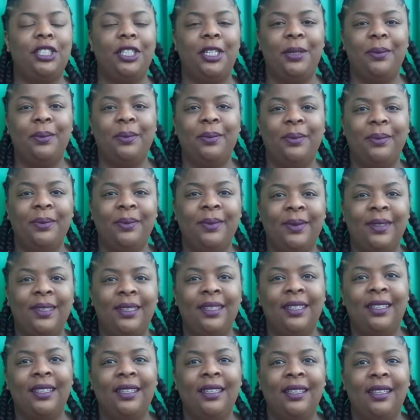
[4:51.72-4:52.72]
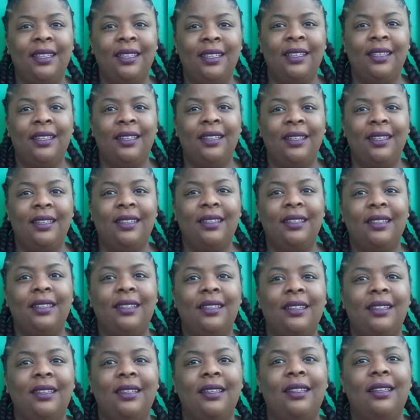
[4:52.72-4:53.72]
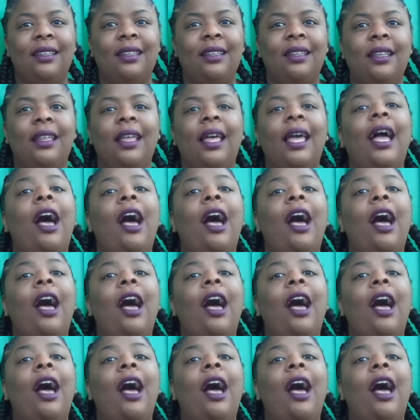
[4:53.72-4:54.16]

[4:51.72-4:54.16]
You made all the wrong decisions according to them.